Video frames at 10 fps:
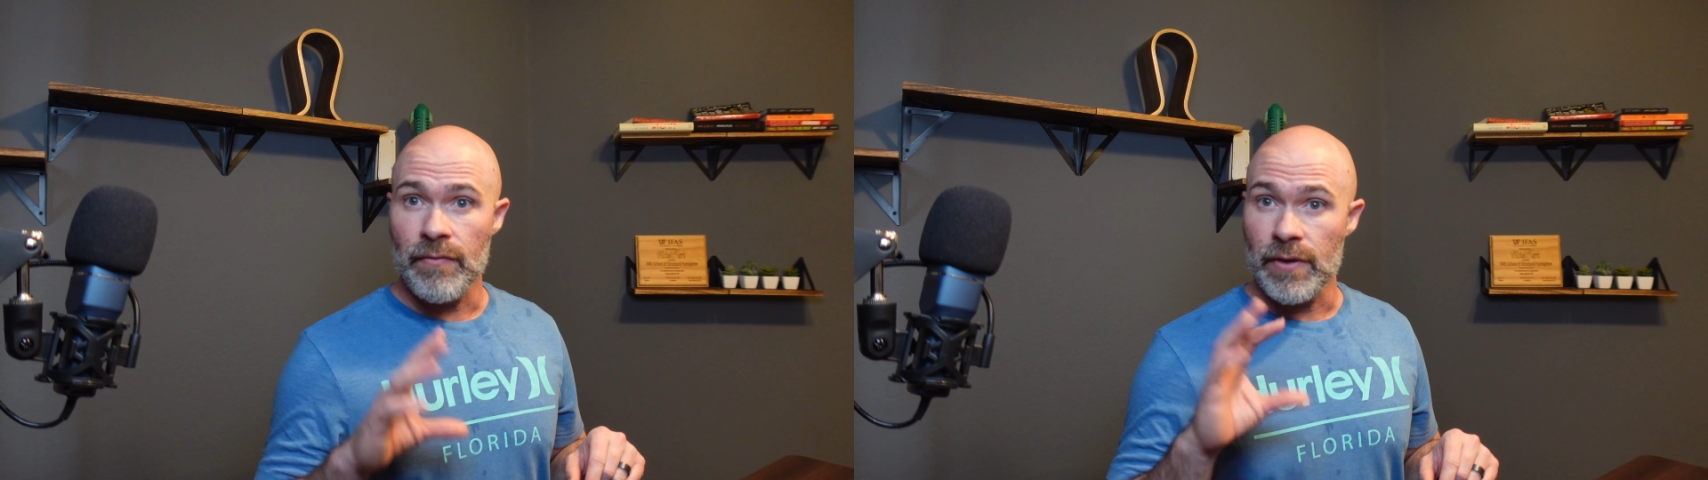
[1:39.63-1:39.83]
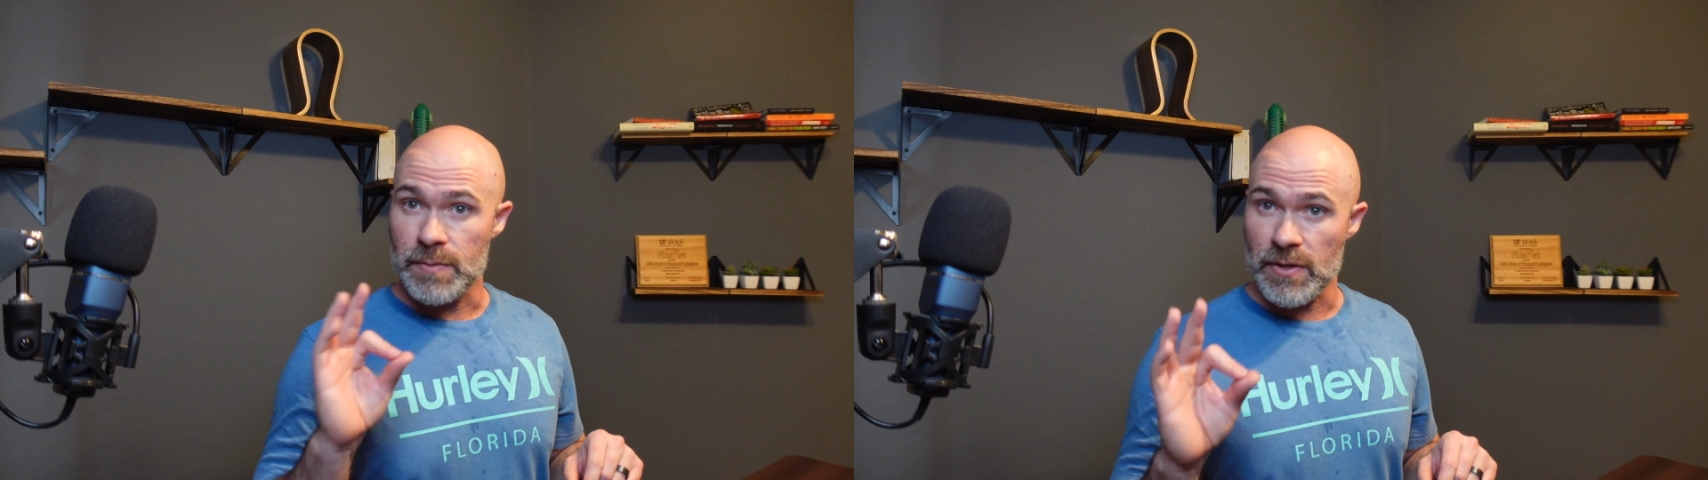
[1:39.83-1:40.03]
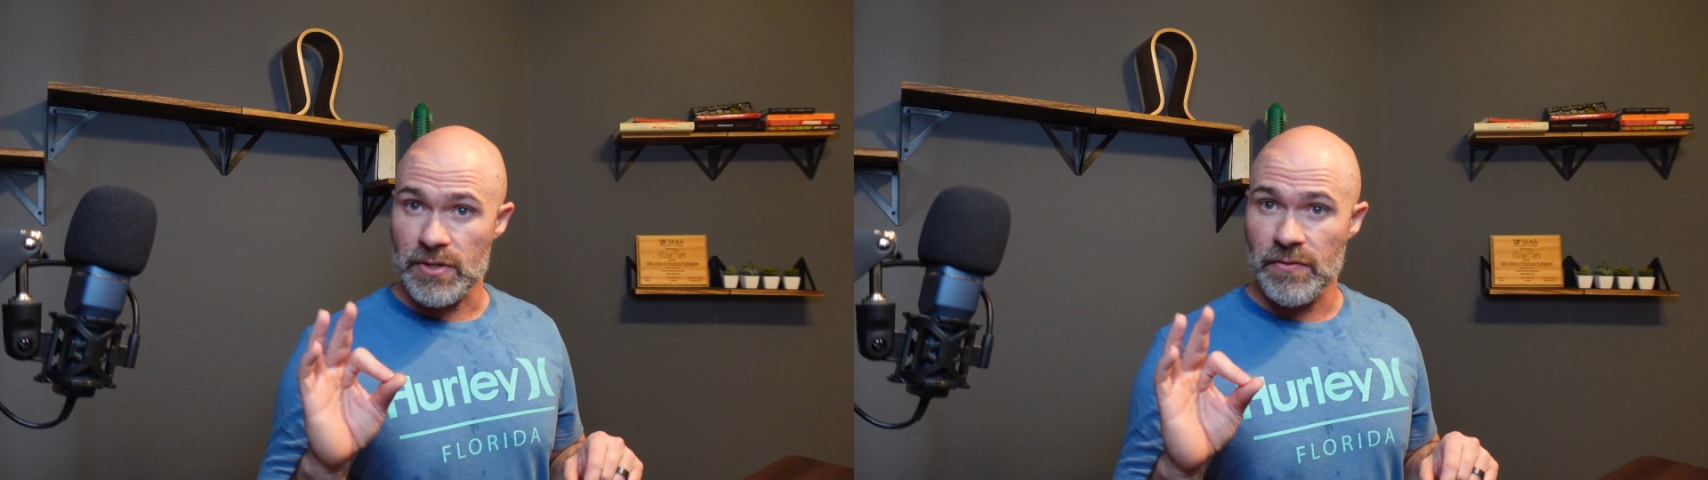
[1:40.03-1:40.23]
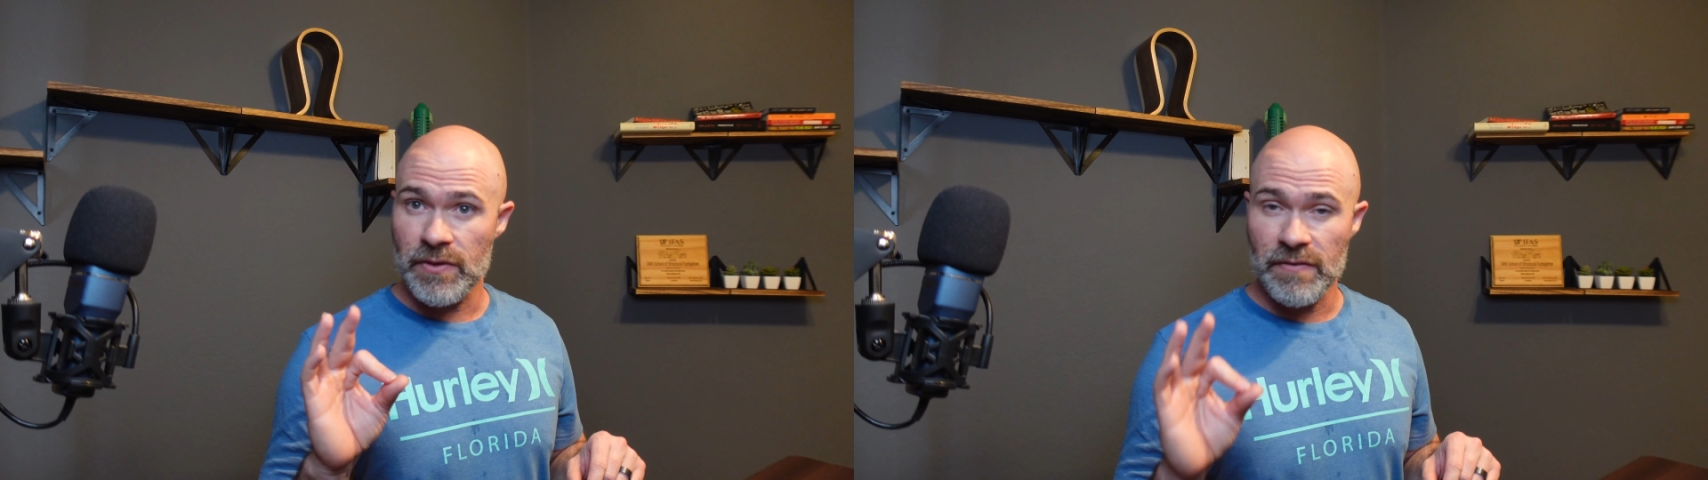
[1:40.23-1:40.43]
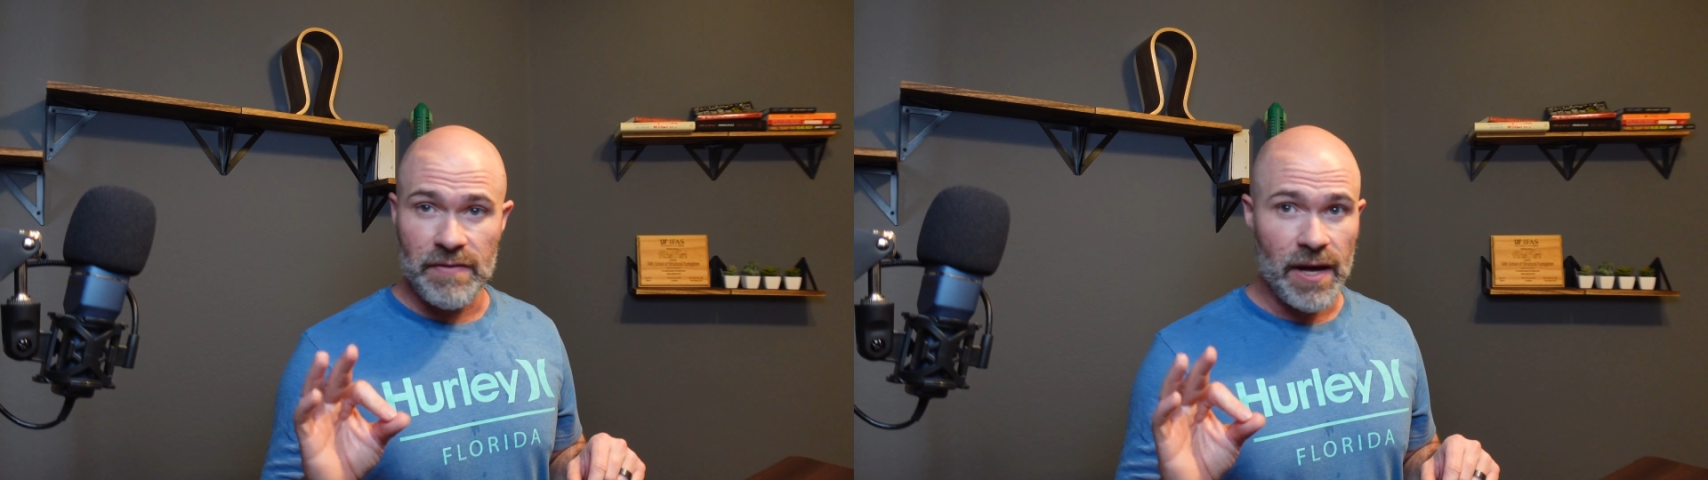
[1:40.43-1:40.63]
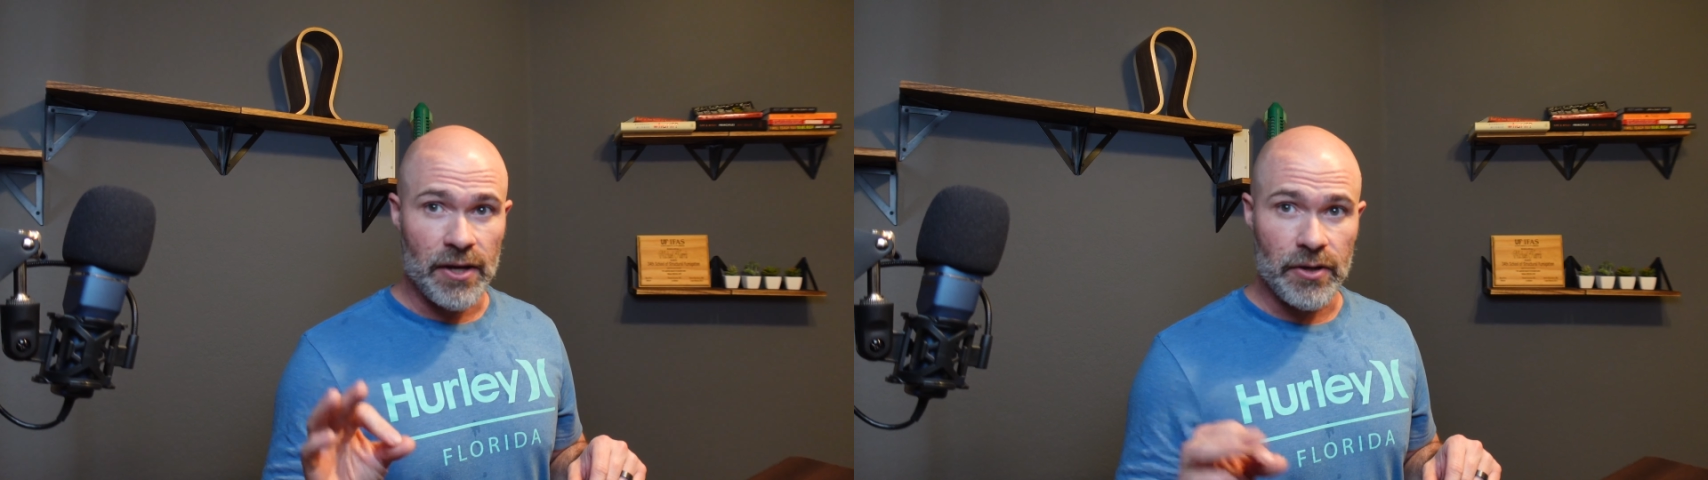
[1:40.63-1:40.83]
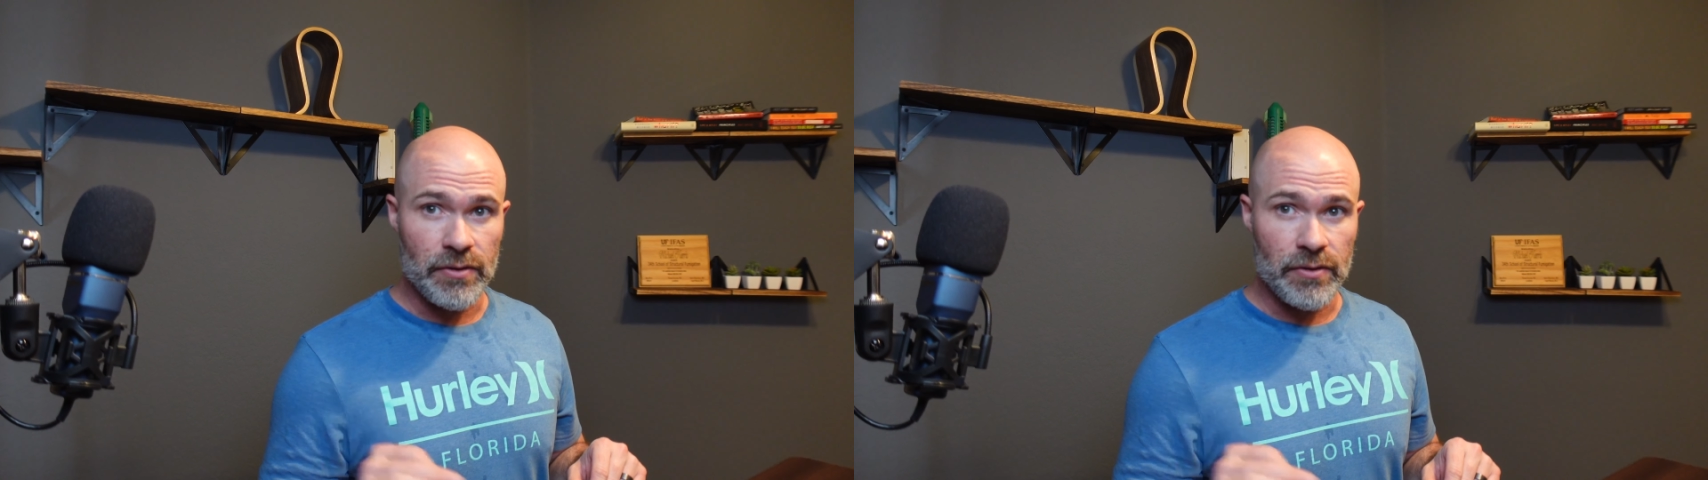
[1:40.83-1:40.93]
especially for the value.